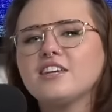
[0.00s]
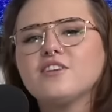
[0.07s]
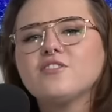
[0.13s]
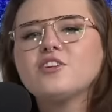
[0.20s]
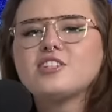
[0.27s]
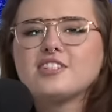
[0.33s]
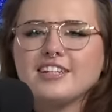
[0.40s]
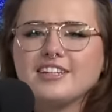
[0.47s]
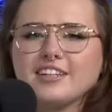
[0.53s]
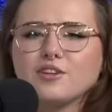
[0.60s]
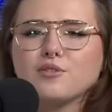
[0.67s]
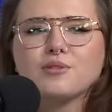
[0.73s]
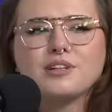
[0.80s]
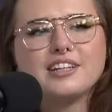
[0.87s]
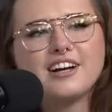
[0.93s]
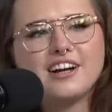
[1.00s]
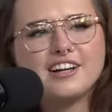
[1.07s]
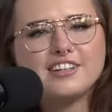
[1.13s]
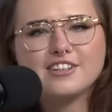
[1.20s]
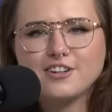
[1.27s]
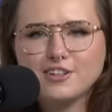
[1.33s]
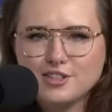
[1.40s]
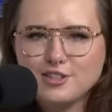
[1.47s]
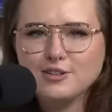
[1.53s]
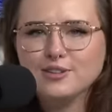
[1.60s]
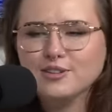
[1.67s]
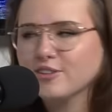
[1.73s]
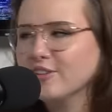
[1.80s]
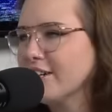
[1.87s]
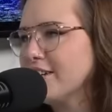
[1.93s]
You ever seen like a really hot
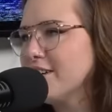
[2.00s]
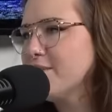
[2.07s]
cartoon growing